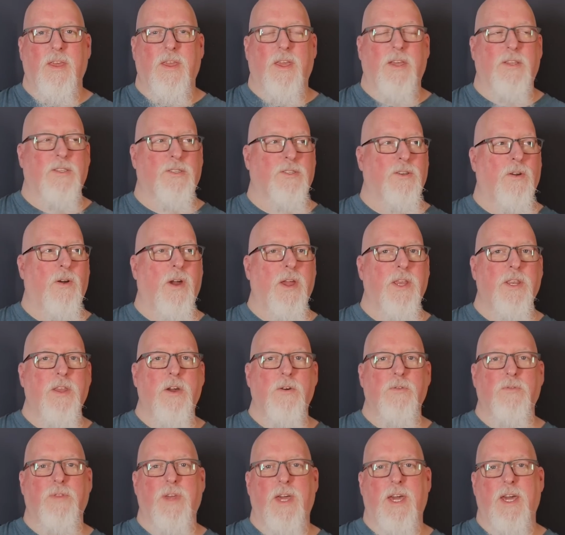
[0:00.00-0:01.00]
Yeah, so I
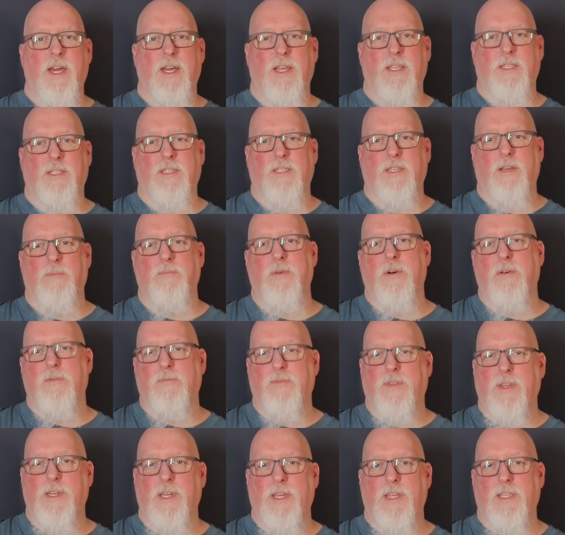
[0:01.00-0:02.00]
know that some
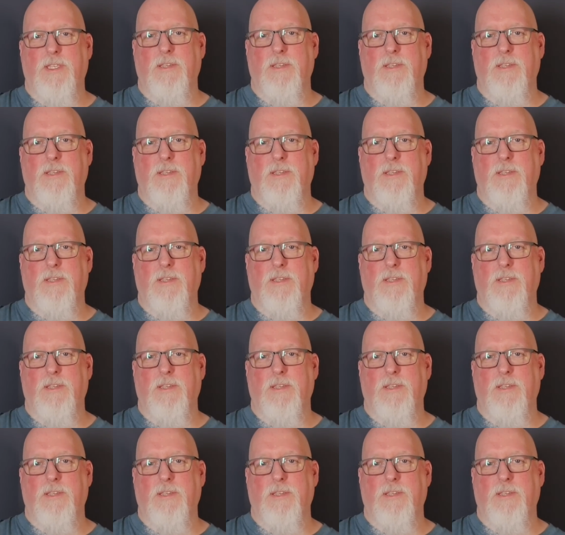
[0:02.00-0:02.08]
of the